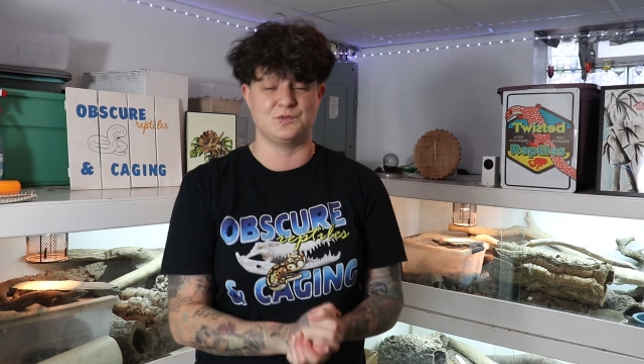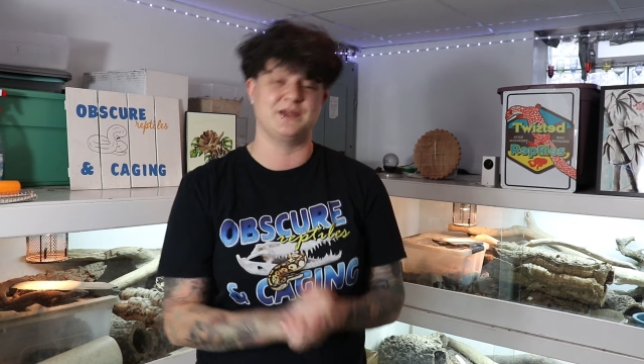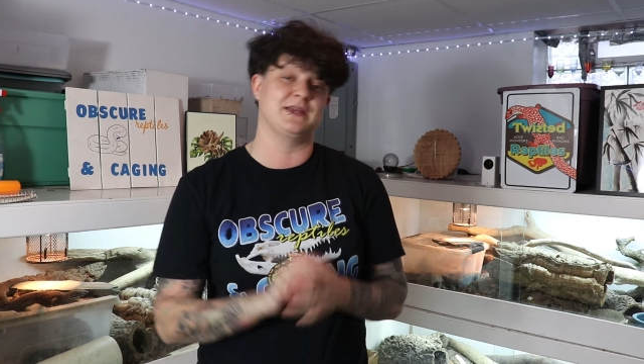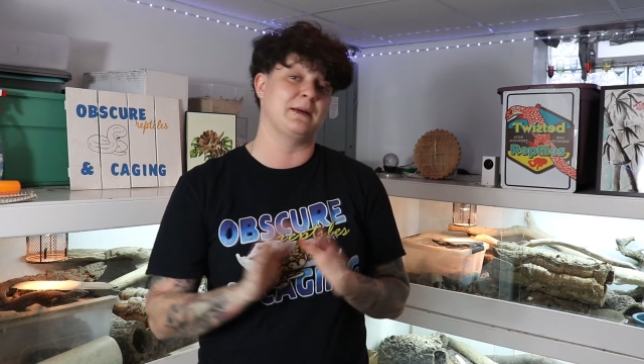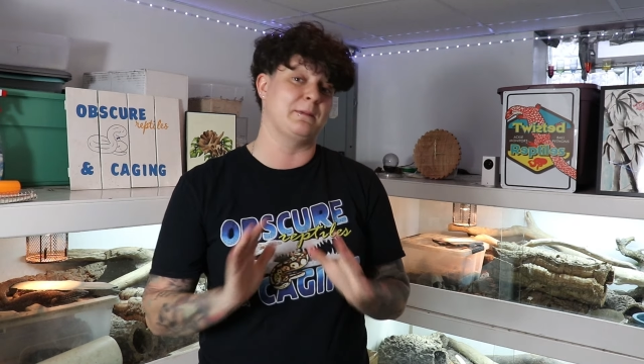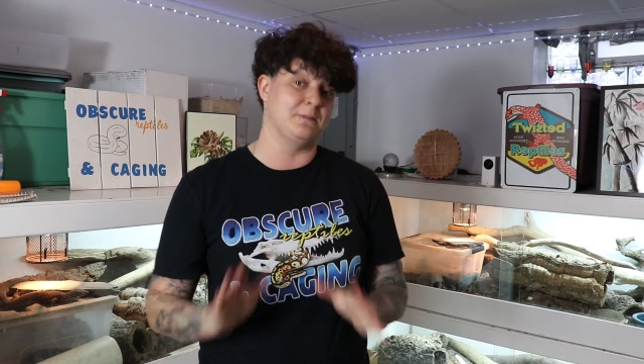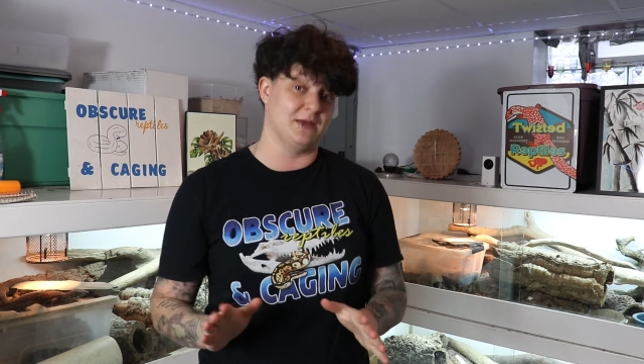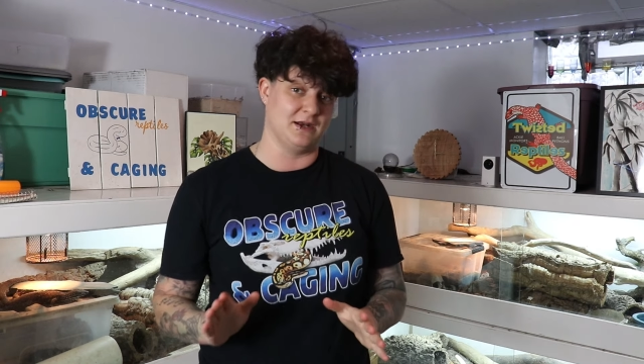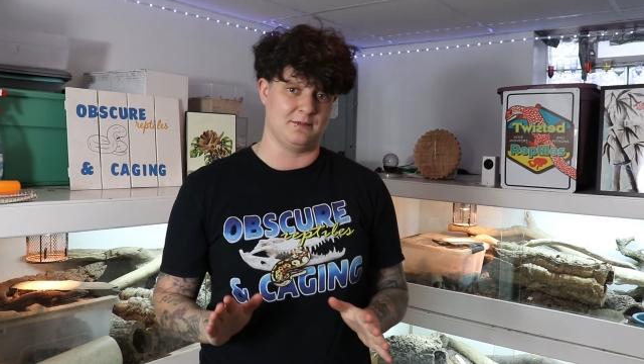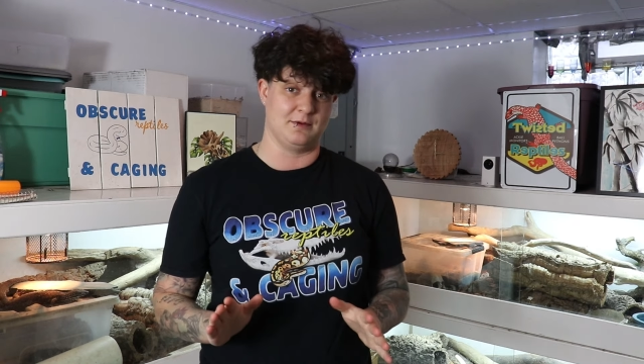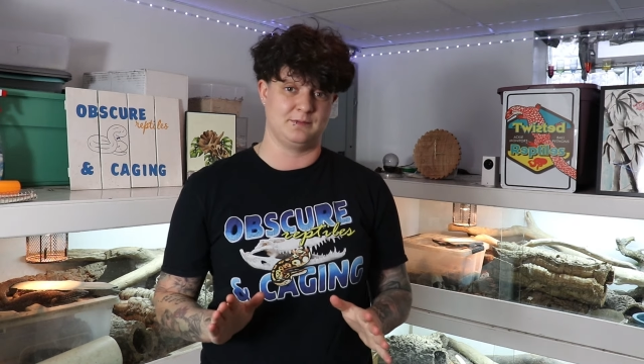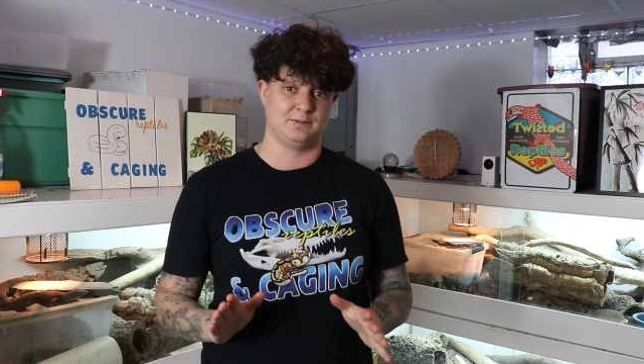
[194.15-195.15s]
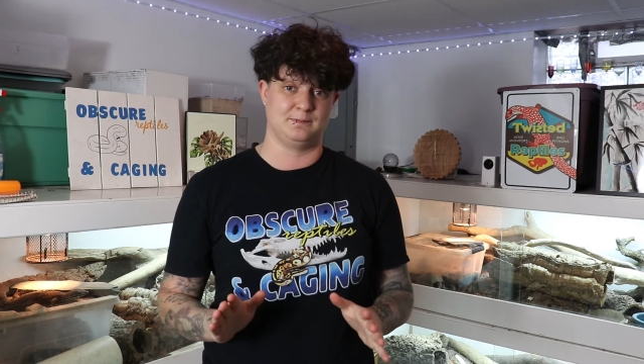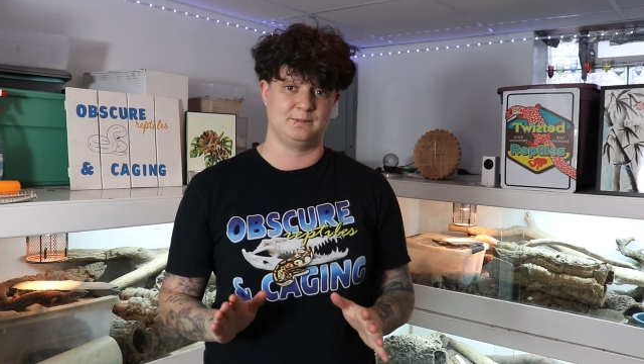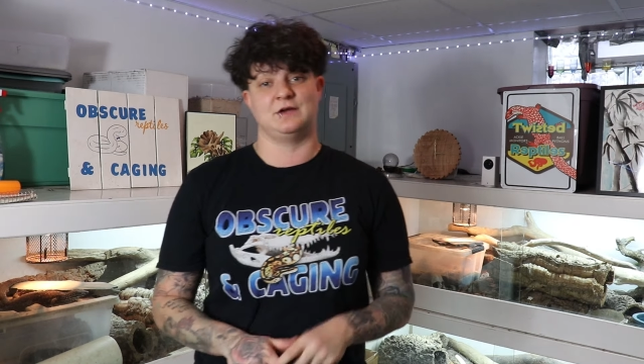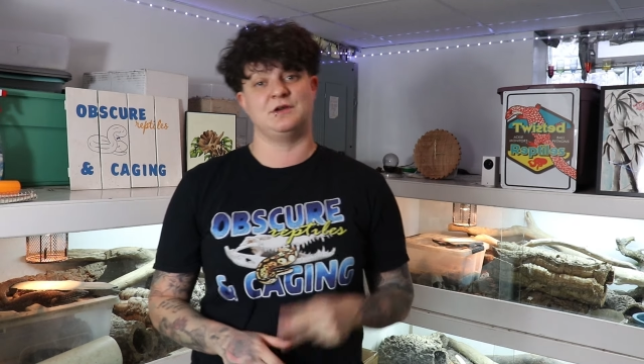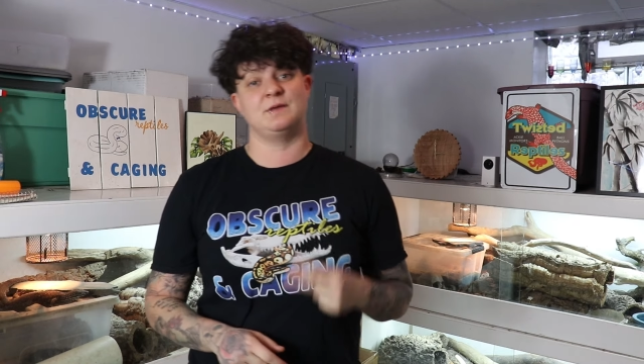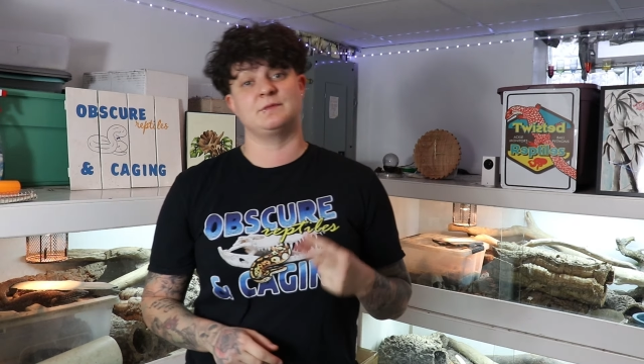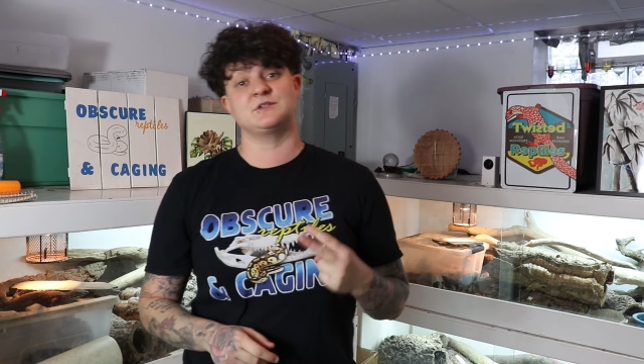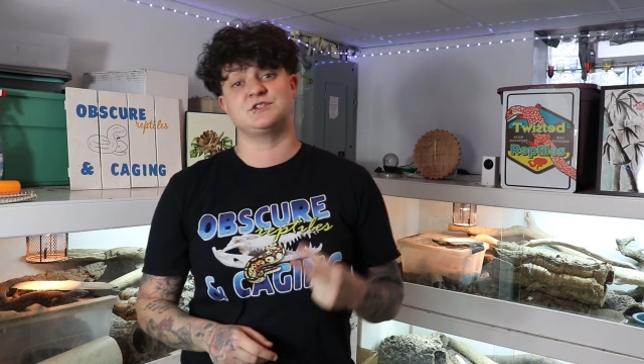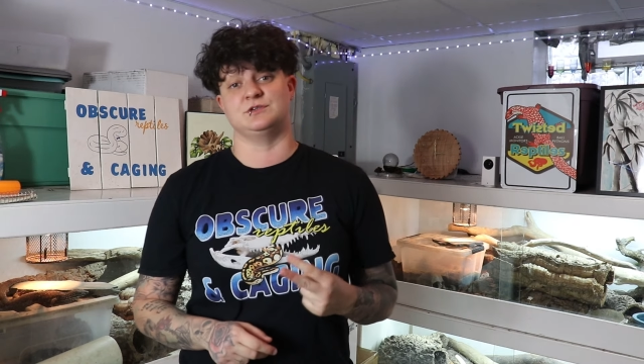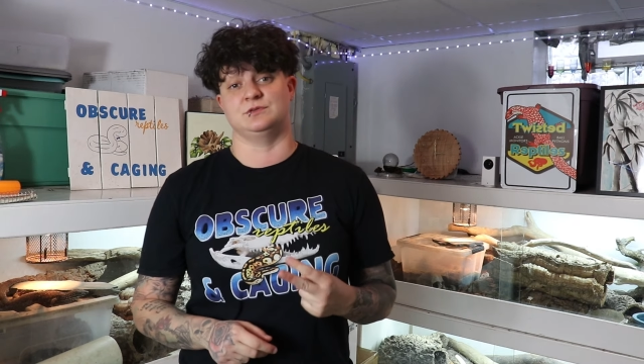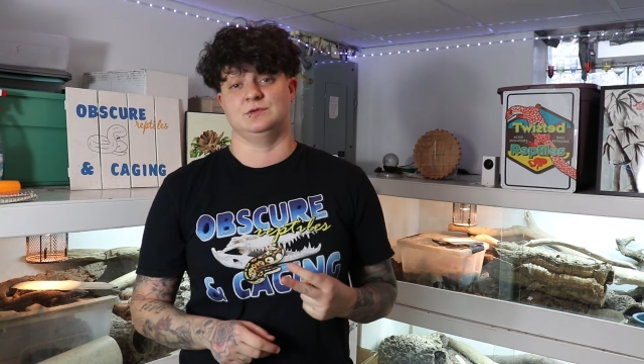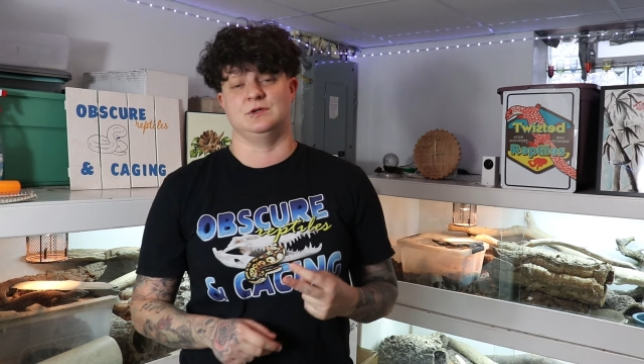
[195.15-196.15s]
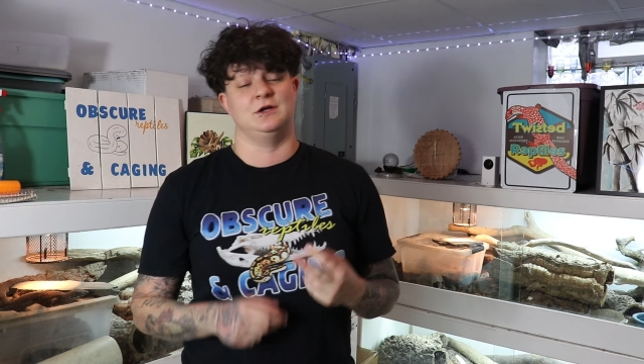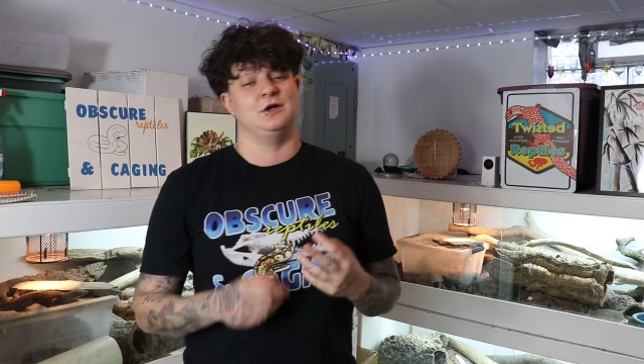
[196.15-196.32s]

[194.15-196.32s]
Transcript: week minimum. Now number two,